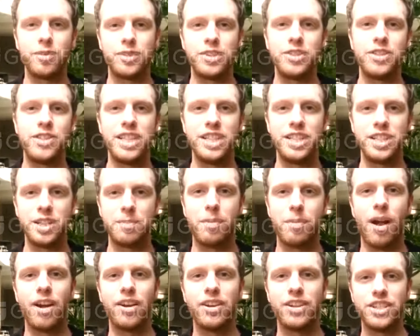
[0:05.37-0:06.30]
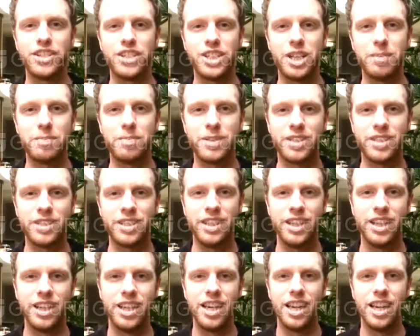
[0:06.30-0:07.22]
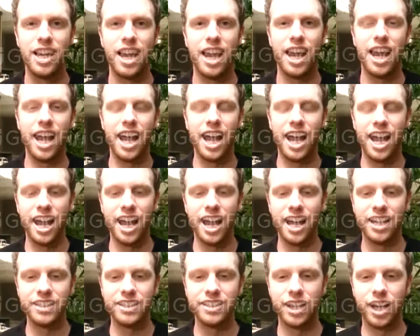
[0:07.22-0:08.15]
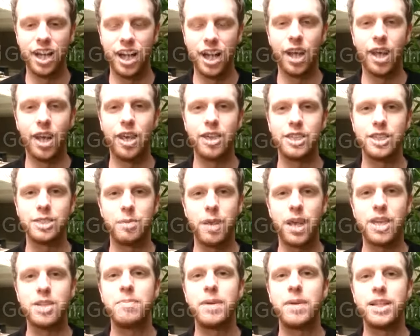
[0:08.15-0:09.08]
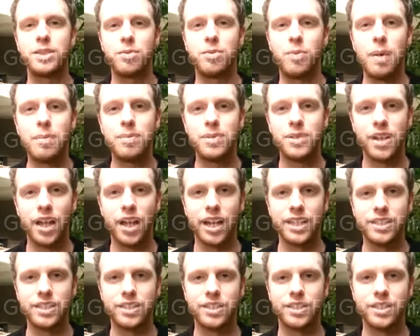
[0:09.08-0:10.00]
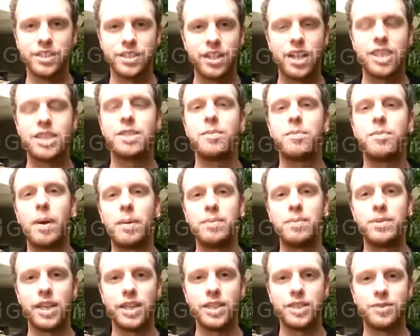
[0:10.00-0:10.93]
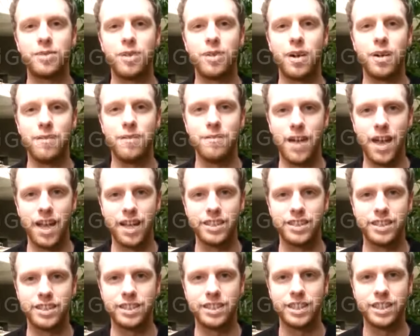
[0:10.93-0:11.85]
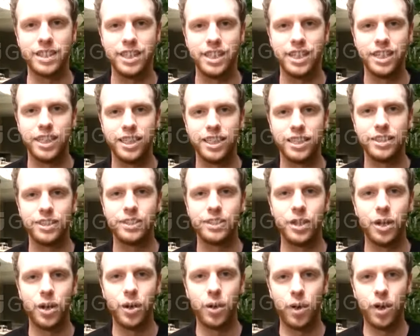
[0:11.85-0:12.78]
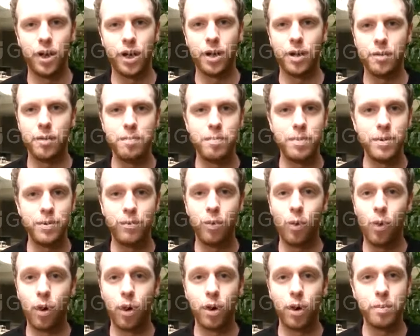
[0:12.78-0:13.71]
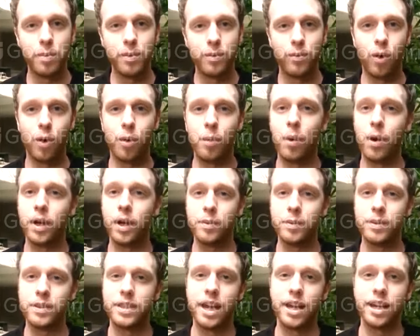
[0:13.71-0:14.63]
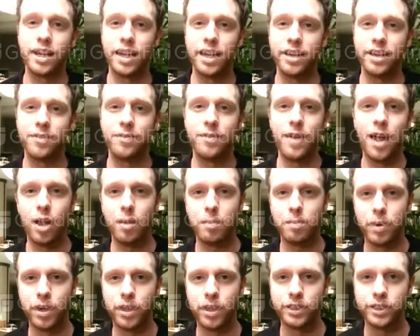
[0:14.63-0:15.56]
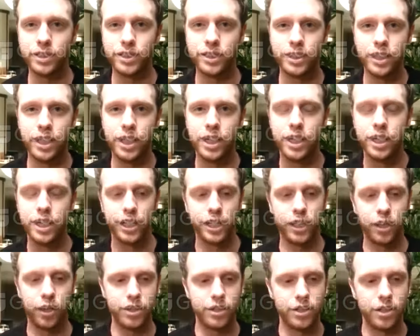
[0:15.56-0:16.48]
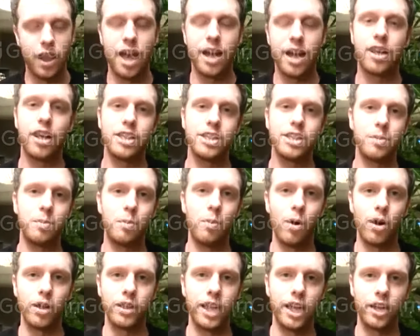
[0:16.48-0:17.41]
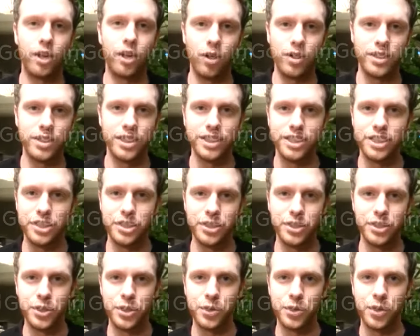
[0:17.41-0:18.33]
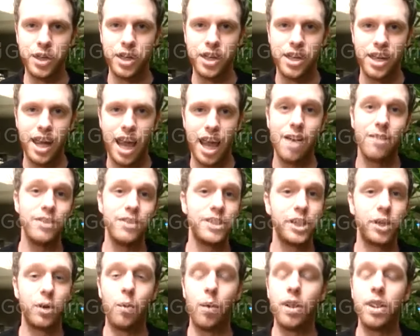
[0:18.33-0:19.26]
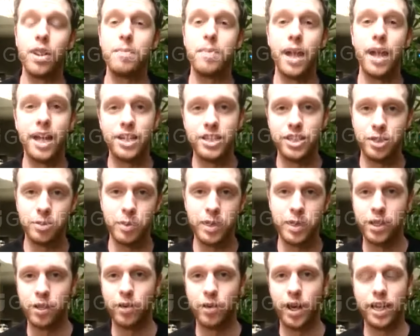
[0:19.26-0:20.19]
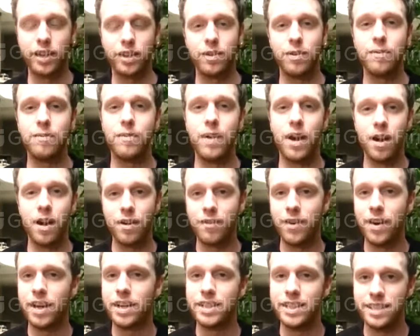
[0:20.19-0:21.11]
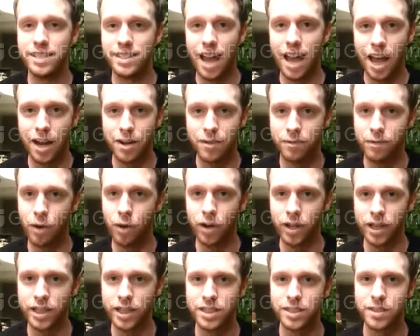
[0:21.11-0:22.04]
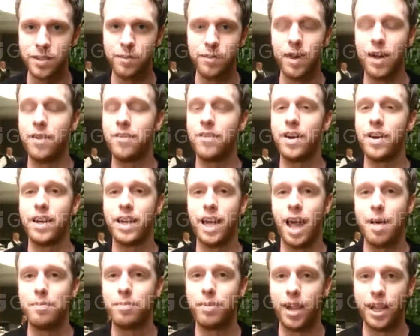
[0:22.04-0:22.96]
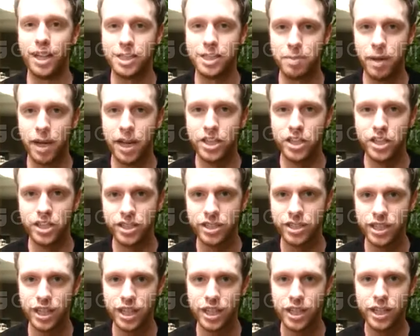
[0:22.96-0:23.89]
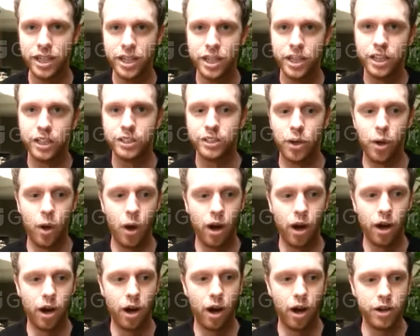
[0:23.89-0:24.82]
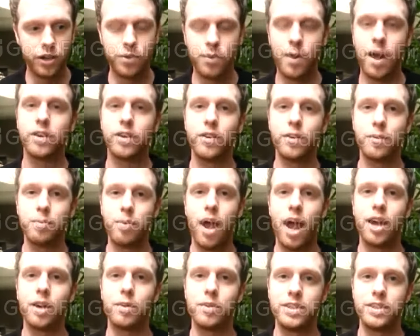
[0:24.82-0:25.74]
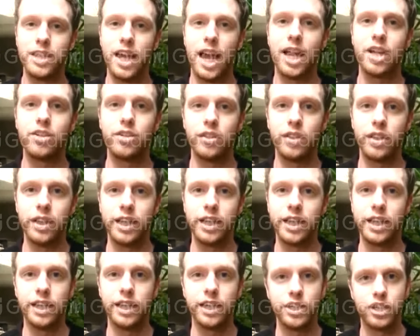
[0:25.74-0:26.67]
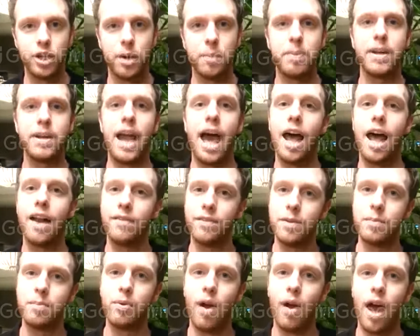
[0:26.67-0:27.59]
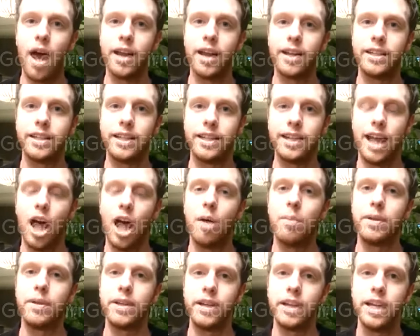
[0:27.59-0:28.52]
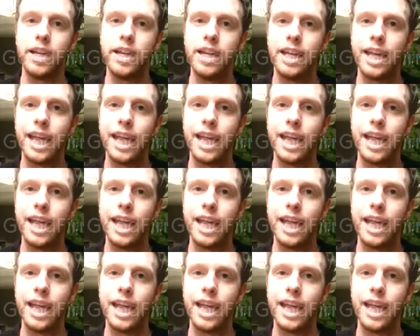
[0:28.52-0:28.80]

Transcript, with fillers: of Strategic Partnerships. And uh, Splash makes websites, custom websites for events. So uh, before, before working with dedicated developers, you know, there's a lot of custom work that goes into every single one of the pages we create. They're very, very design focused, very, very complex pages. So our, our Director of Product was actually jumping out of the product and helping